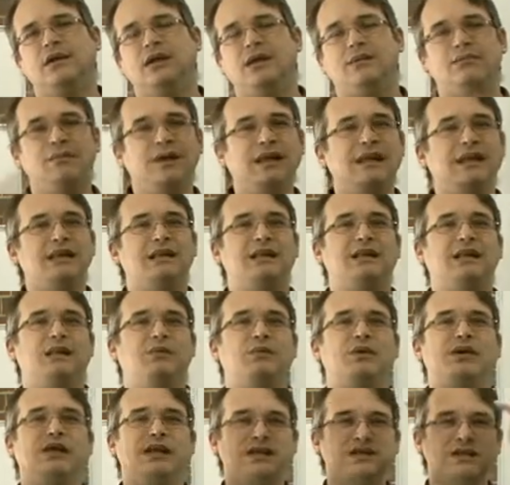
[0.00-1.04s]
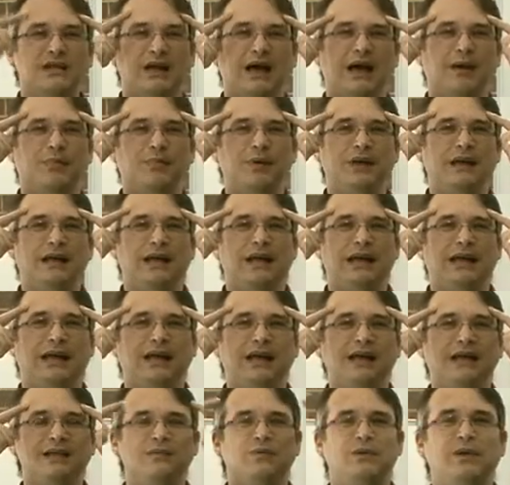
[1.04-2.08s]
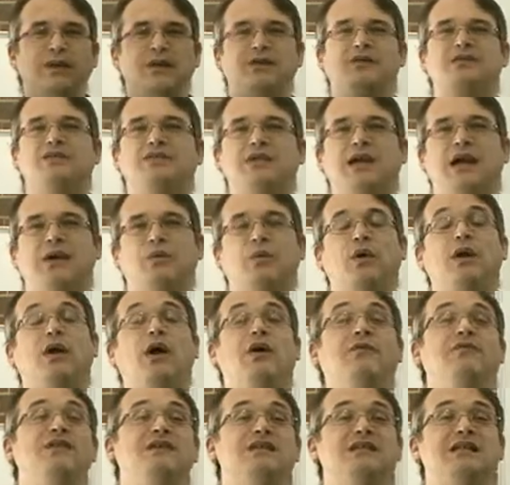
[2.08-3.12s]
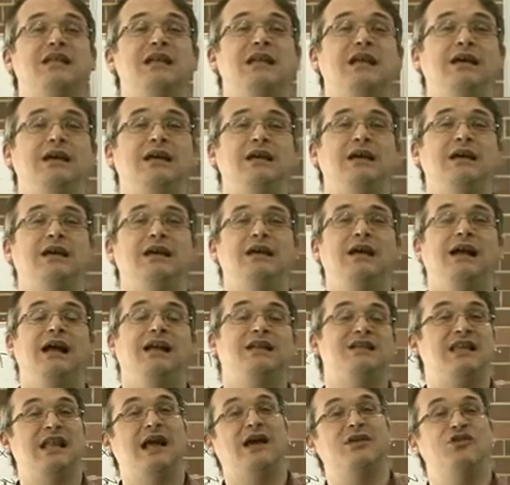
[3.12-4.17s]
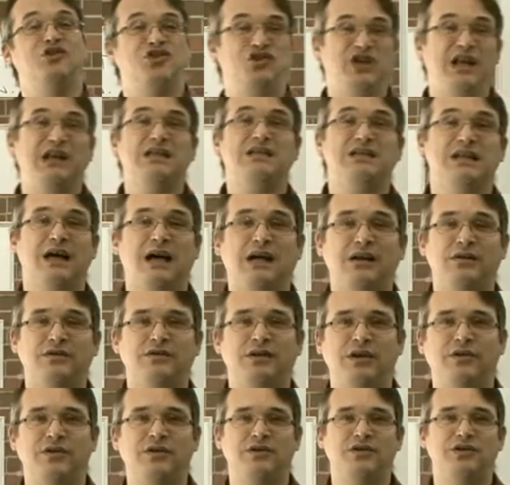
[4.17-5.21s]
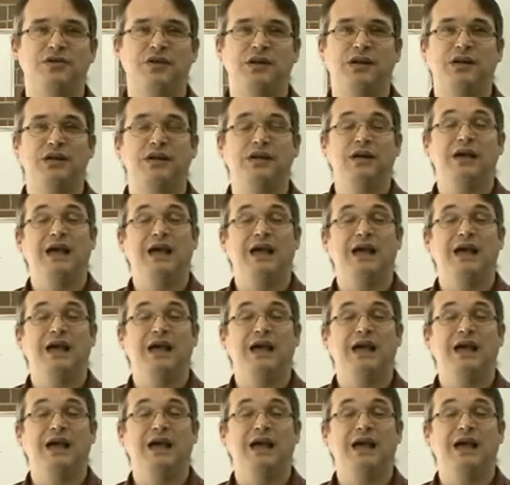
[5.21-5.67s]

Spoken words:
immediately what needs to happen in our heads, we need to say, well, obviously it's now Gentile territory.